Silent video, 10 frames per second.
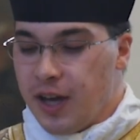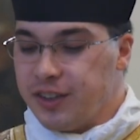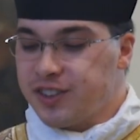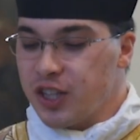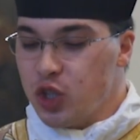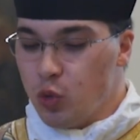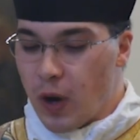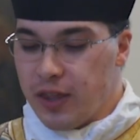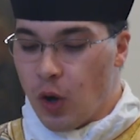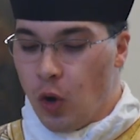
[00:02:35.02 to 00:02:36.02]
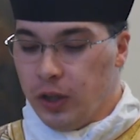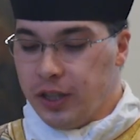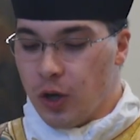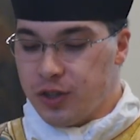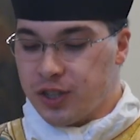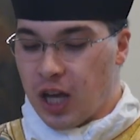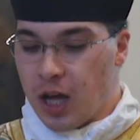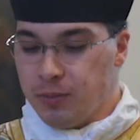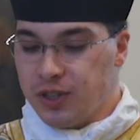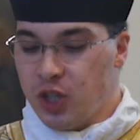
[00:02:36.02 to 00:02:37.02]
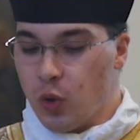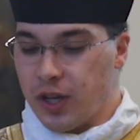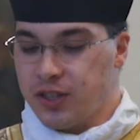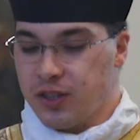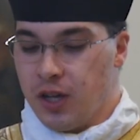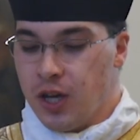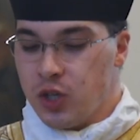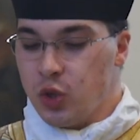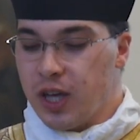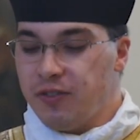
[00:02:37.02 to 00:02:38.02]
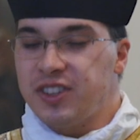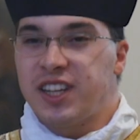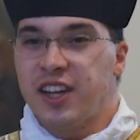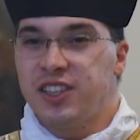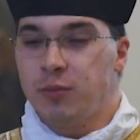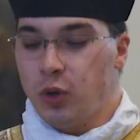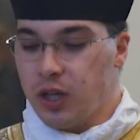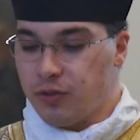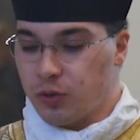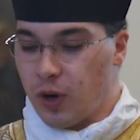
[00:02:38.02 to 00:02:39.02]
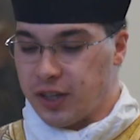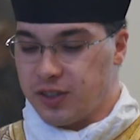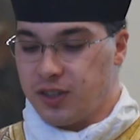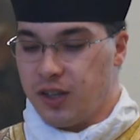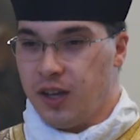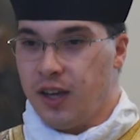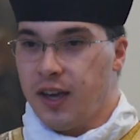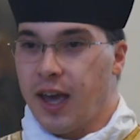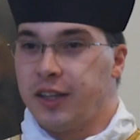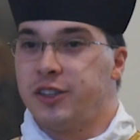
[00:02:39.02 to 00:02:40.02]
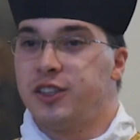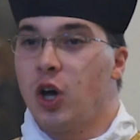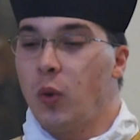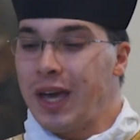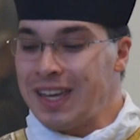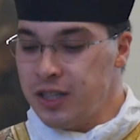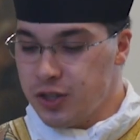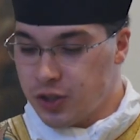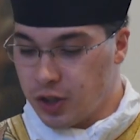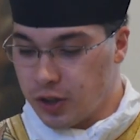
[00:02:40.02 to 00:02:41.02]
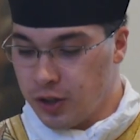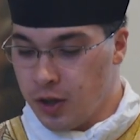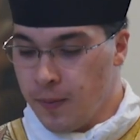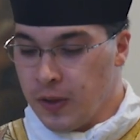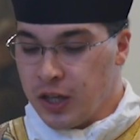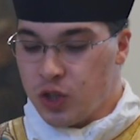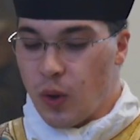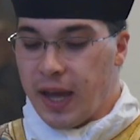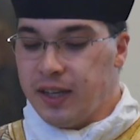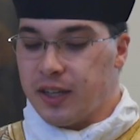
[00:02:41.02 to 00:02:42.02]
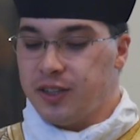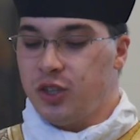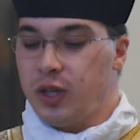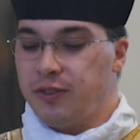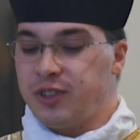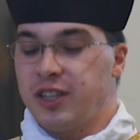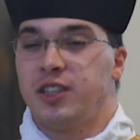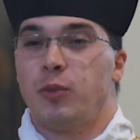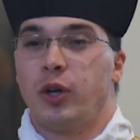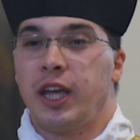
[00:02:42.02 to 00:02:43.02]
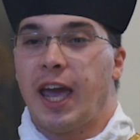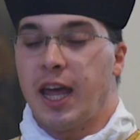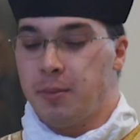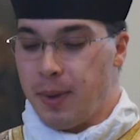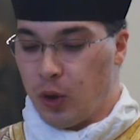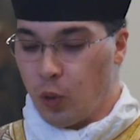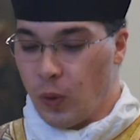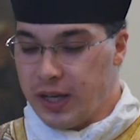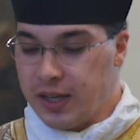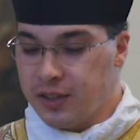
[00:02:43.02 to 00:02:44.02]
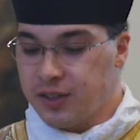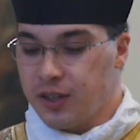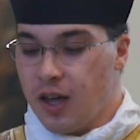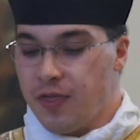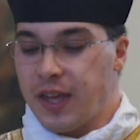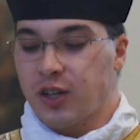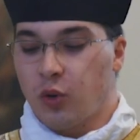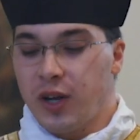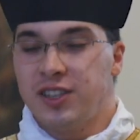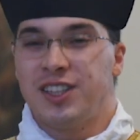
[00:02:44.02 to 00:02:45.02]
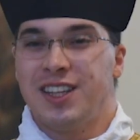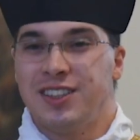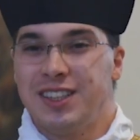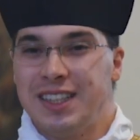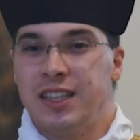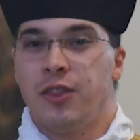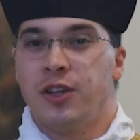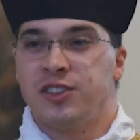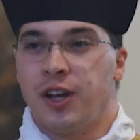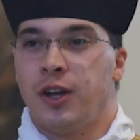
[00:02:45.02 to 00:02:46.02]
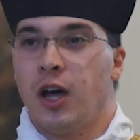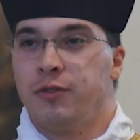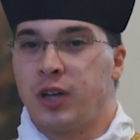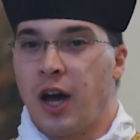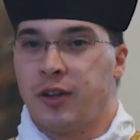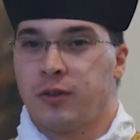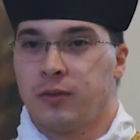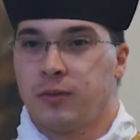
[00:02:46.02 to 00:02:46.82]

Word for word: in such a way, the Holy Ghost comes to us to give us testimony of Christ, and so in turn to aid us to give testimony and bear witness that Christ is indeed the Son of God.